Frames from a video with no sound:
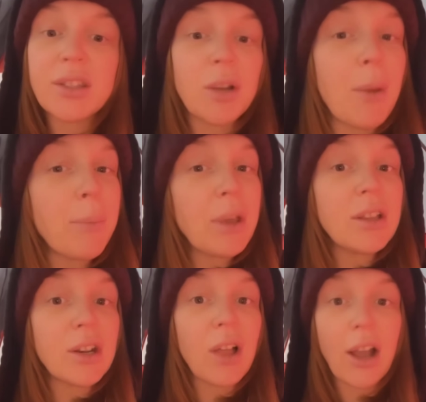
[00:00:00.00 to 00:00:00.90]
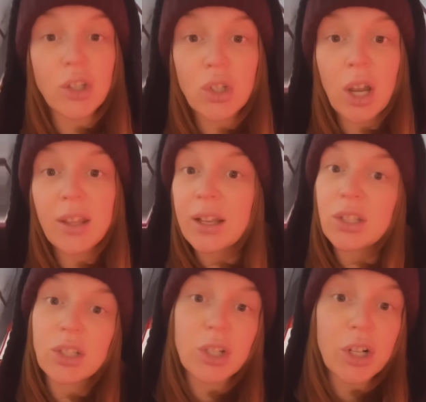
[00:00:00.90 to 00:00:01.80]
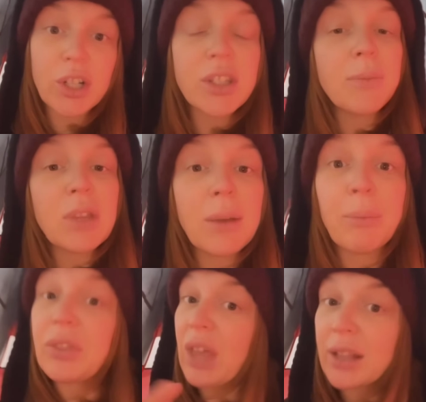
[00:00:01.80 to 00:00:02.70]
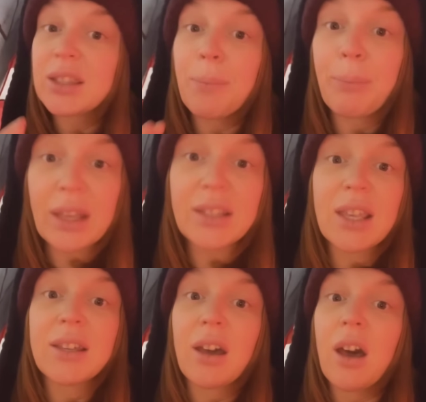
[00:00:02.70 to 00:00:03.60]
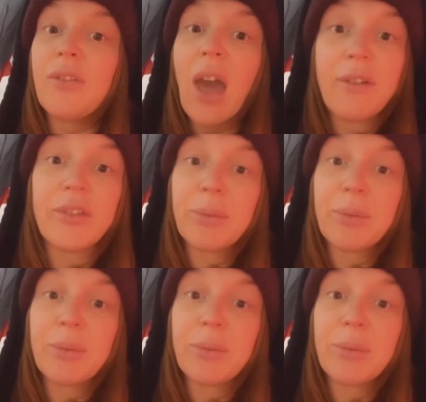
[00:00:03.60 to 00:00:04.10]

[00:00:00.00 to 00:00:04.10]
There might be a little extra, like a dessert or something, but that's the basic of every